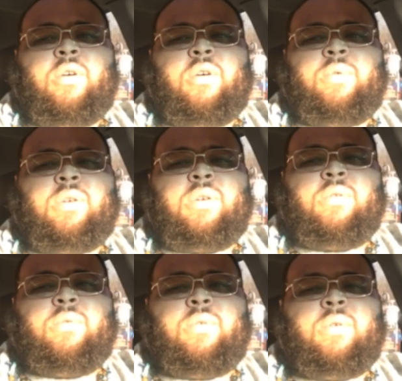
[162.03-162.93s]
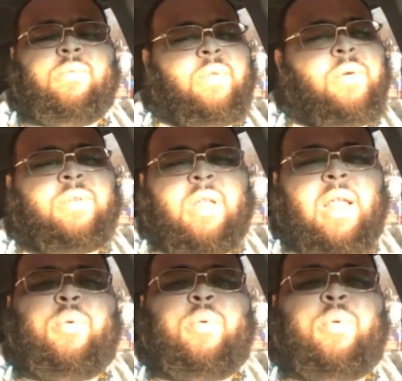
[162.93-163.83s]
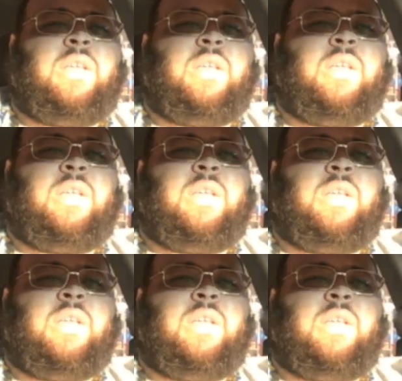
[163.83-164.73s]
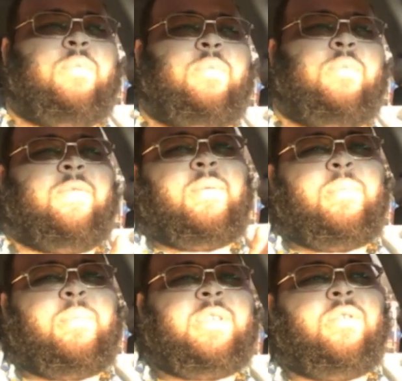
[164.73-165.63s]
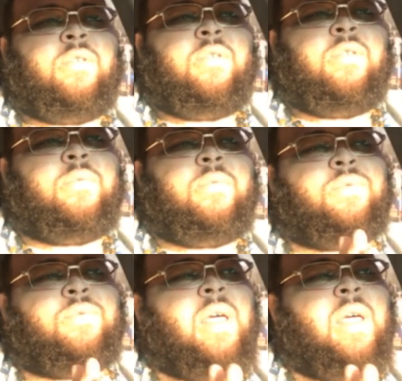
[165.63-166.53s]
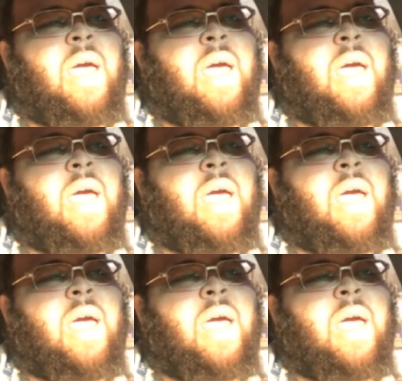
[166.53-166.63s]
you know, there was a line of people, man, two lines of people if I'm not mistaken, or there was a